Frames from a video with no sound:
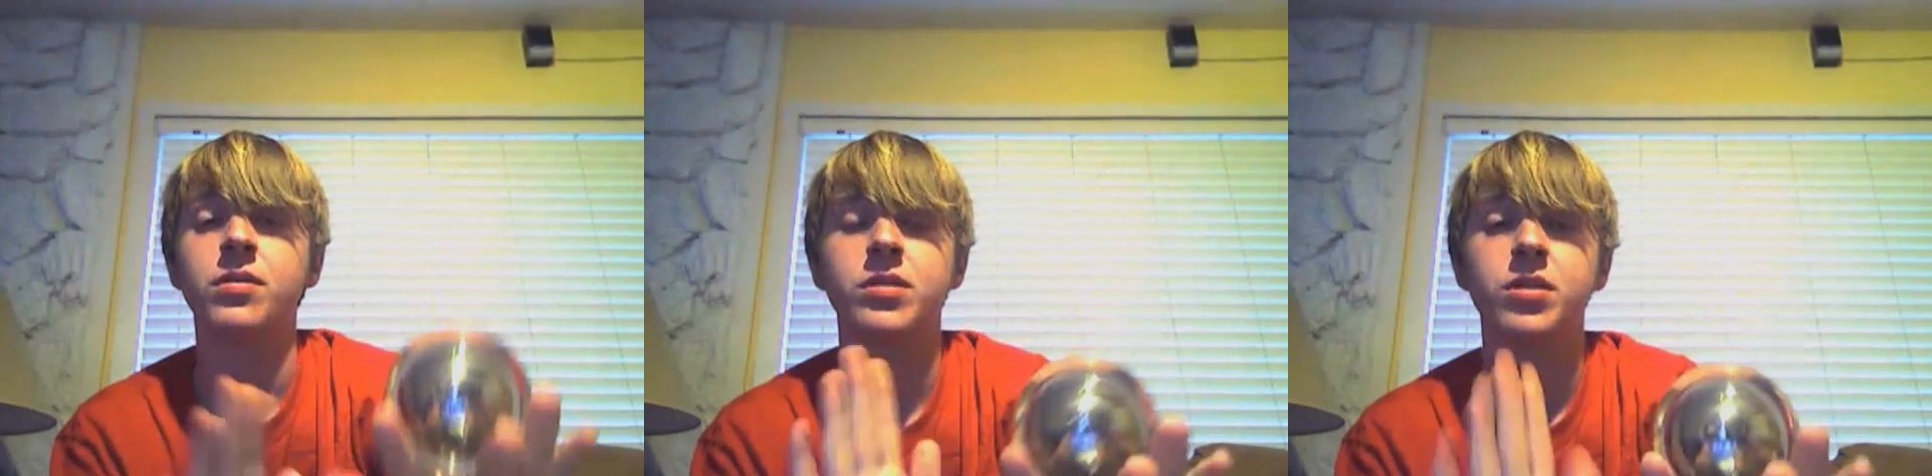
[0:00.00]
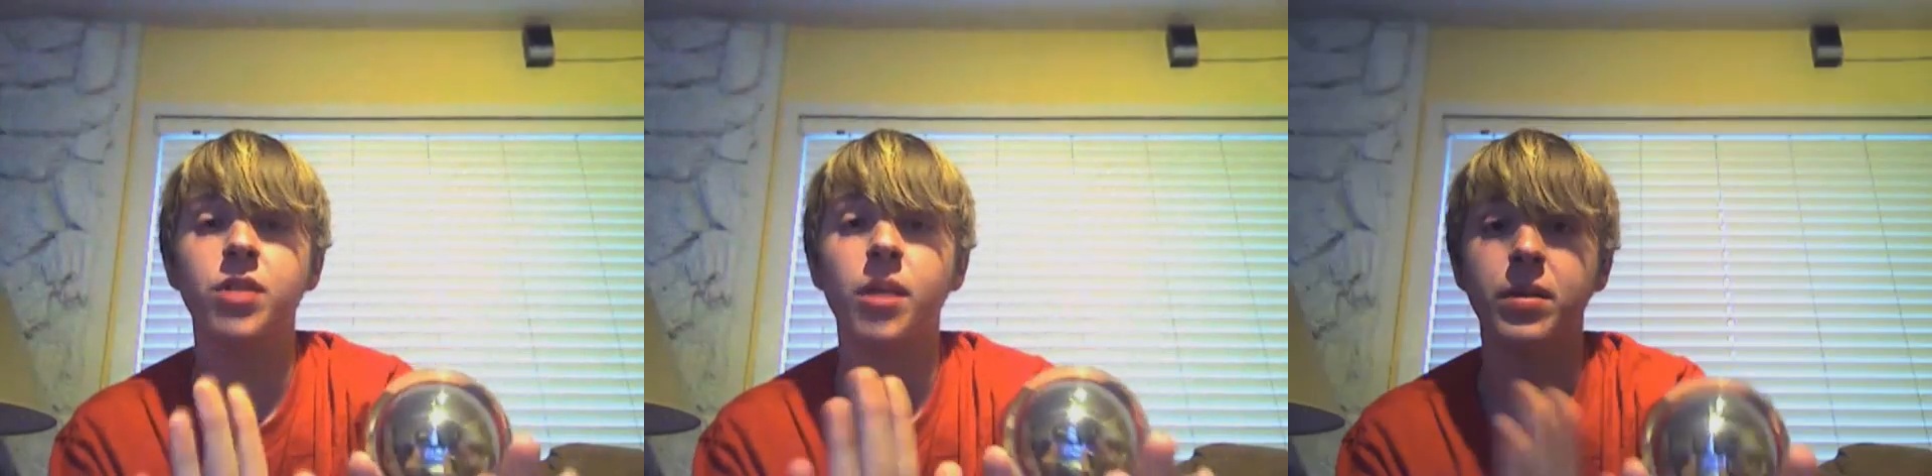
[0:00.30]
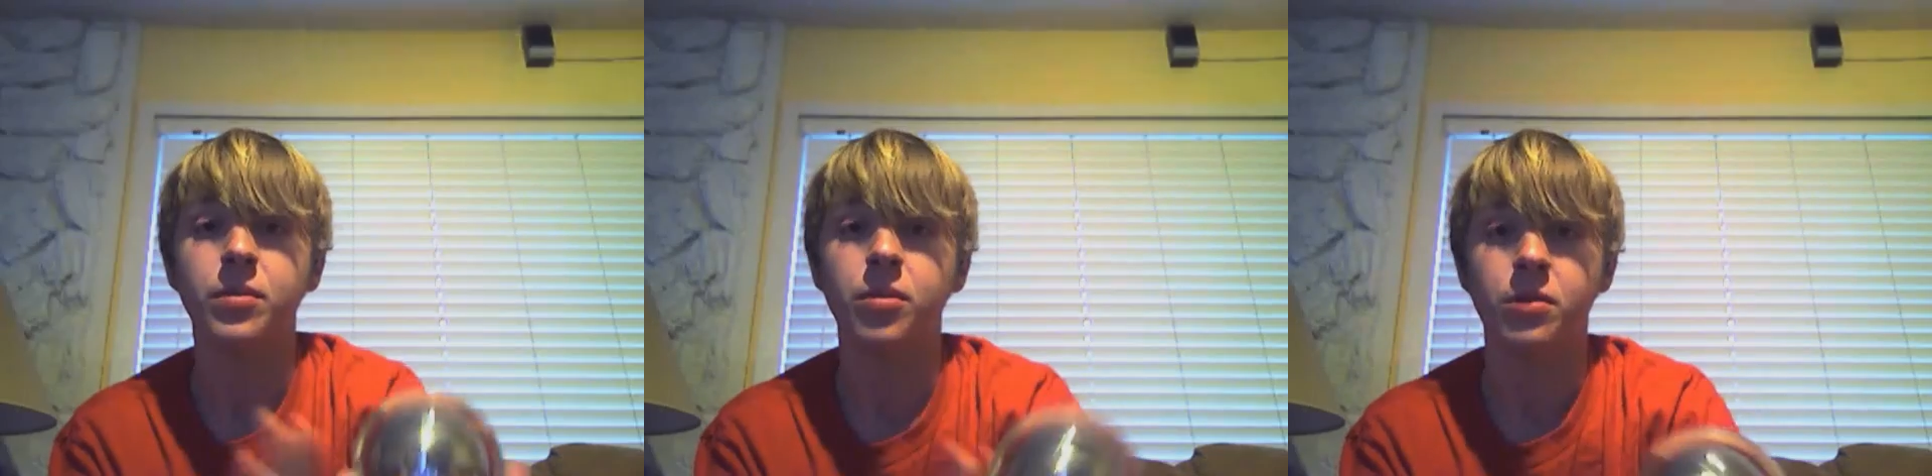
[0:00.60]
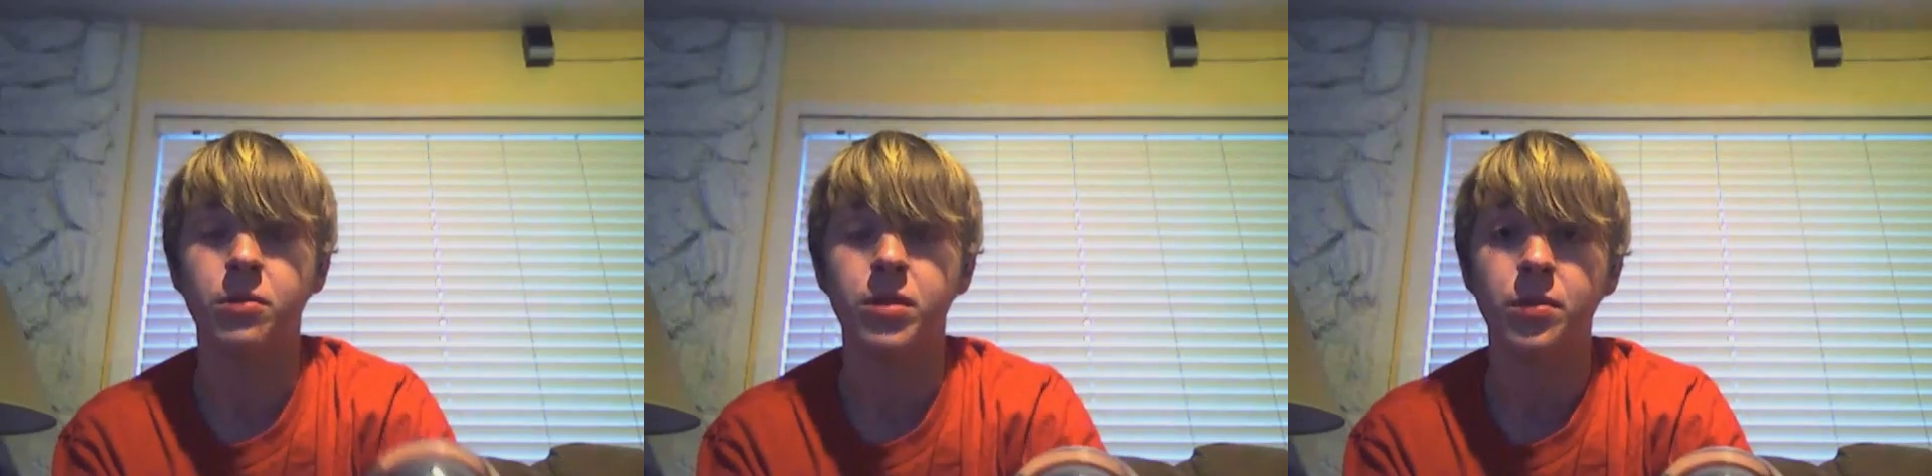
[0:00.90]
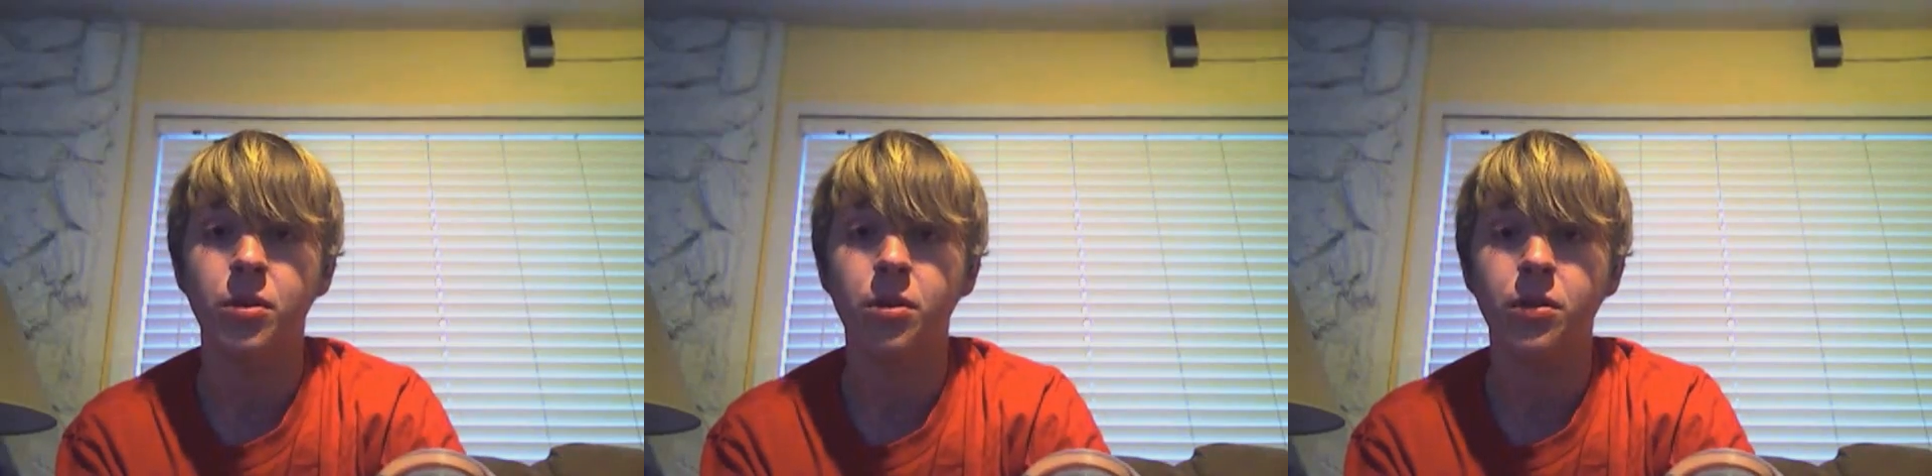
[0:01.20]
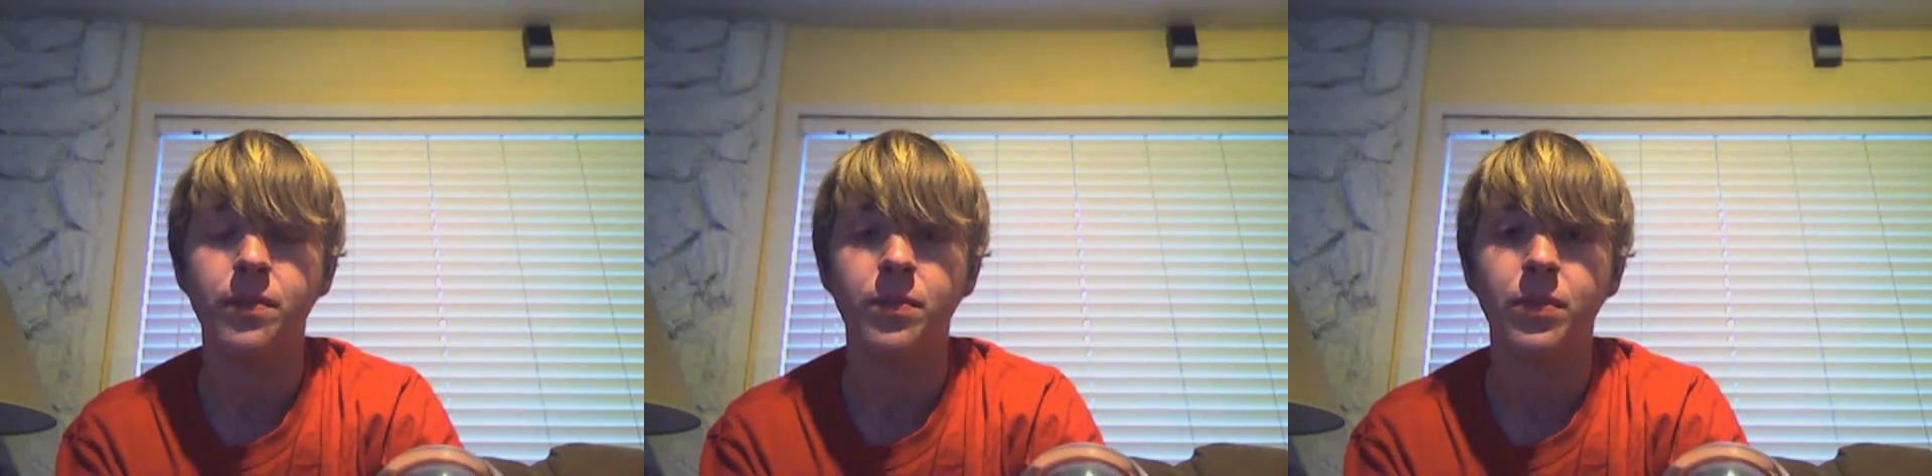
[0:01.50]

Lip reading: stopping point with the ball,